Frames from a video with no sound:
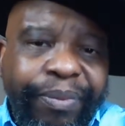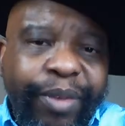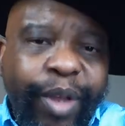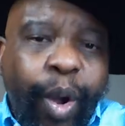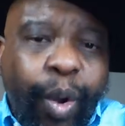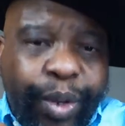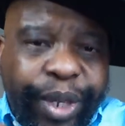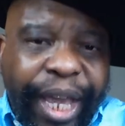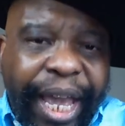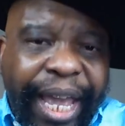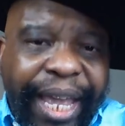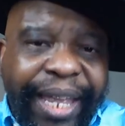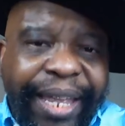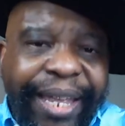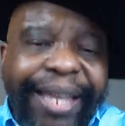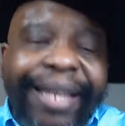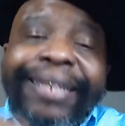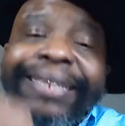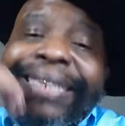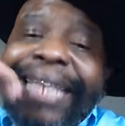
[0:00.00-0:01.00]
Okay?
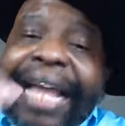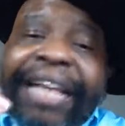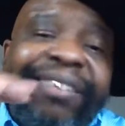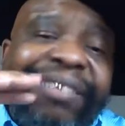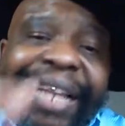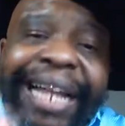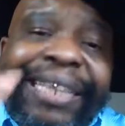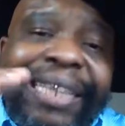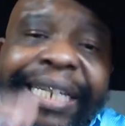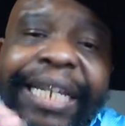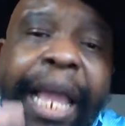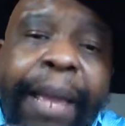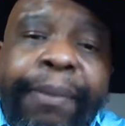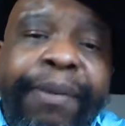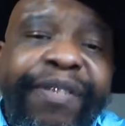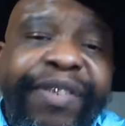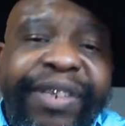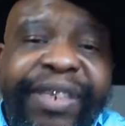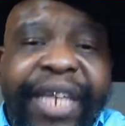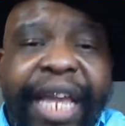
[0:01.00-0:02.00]
That's not the name
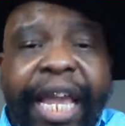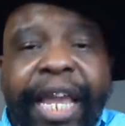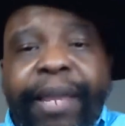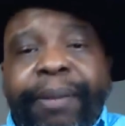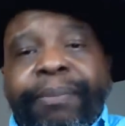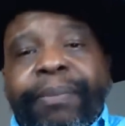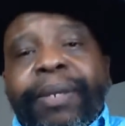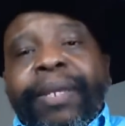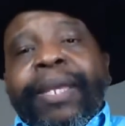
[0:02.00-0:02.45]
of his game.